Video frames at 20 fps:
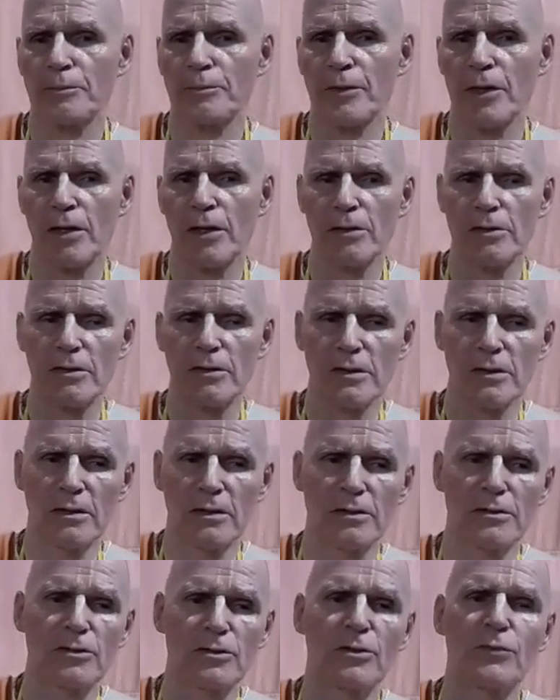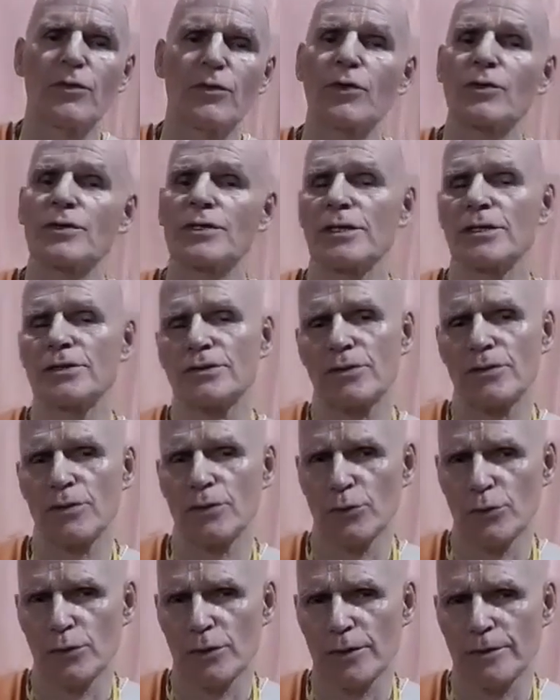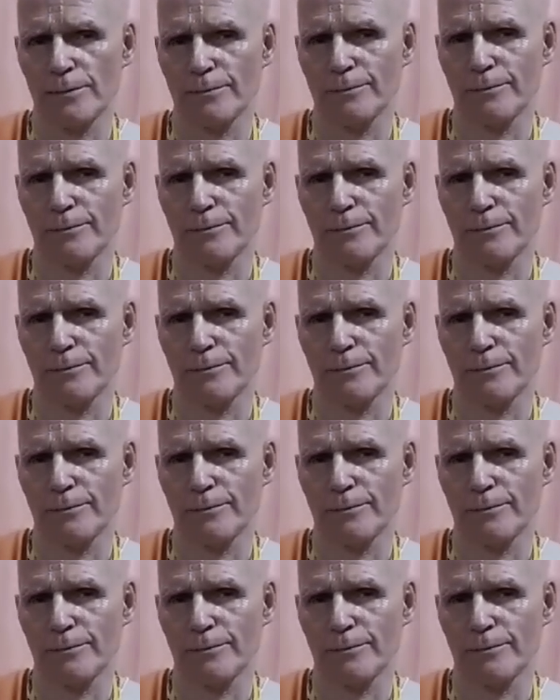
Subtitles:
the devotees of the Lord.